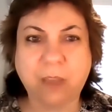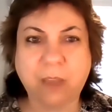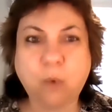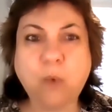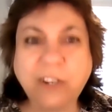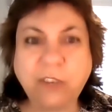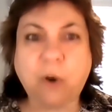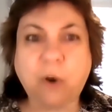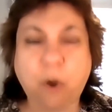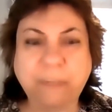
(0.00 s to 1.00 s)
What do you
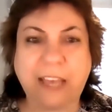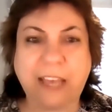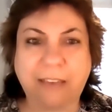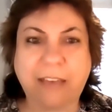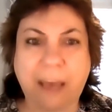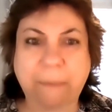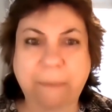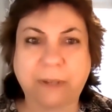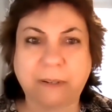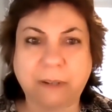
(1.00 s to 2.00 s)
hope to have
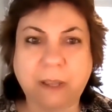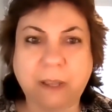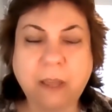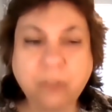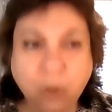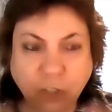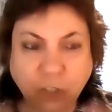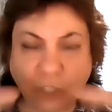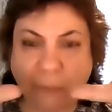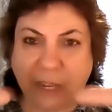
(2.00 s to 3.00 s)
happen? Those
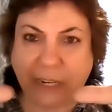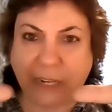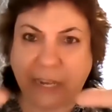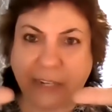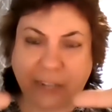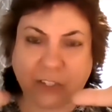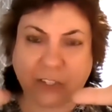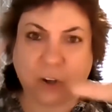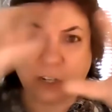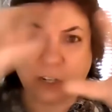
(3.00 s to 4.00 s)
should be on index
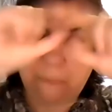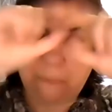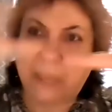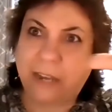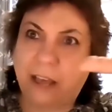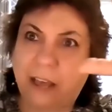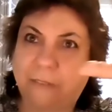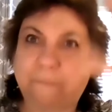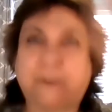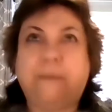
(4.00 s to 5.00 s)
cards big enough,
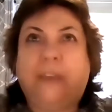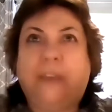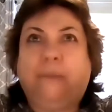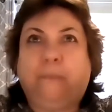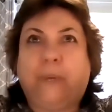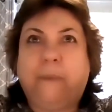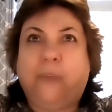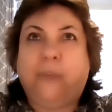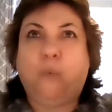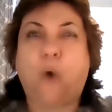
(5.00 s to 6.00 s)
put them on the put them on
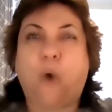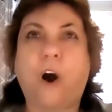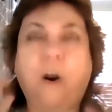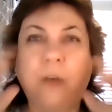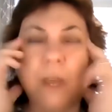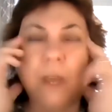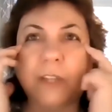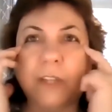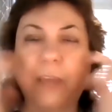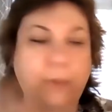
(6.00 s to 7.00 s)
the wall
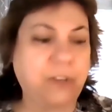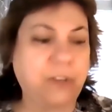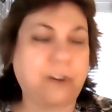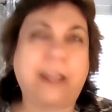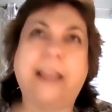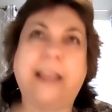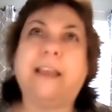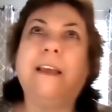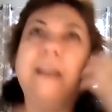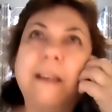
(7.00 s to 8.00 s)
so that when you're like,
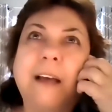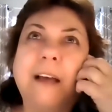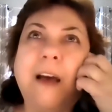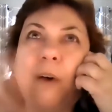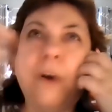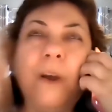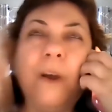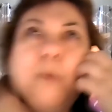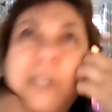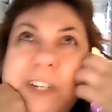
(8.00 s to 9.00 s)
oh,
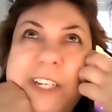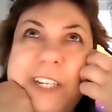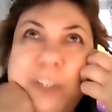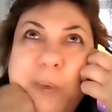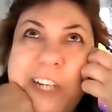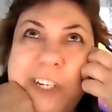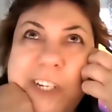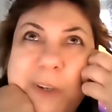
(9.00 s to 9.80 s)
what's your situation?